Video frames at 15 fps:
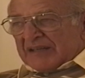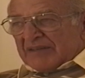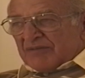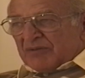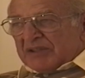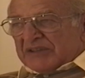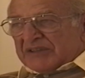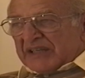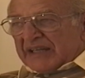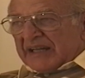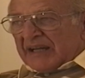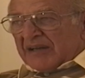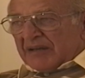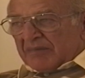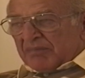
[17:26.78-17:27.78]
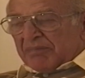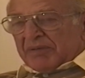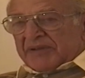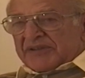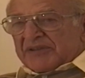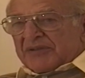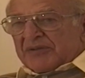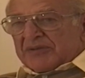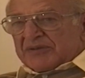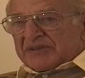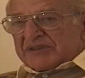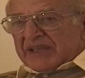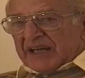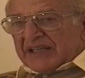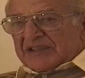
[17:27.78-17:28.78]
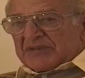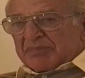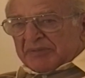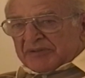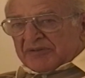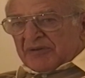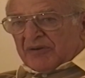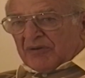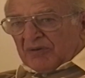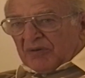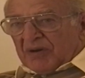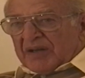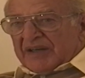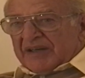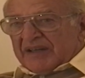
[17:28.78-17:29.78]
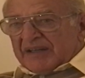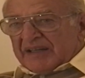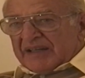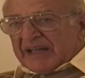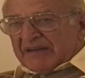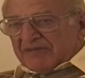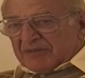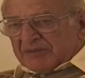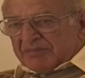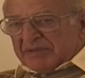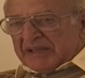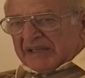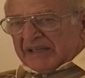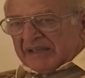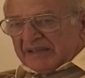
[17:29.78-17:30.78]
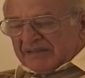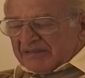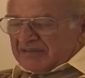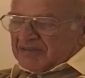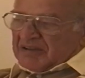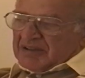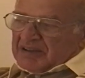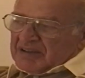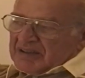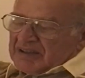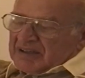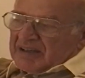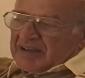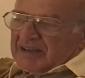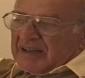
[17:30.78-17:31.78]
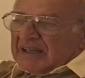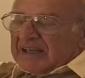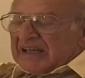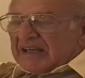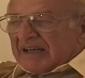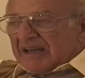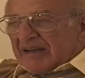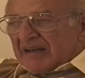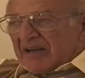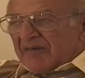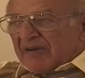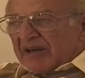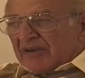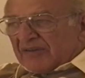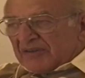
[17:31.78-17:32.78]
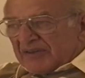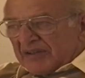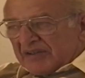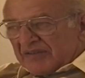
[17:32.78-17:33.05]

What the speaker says: we'd send out a platoon-sized patrol, and that would be around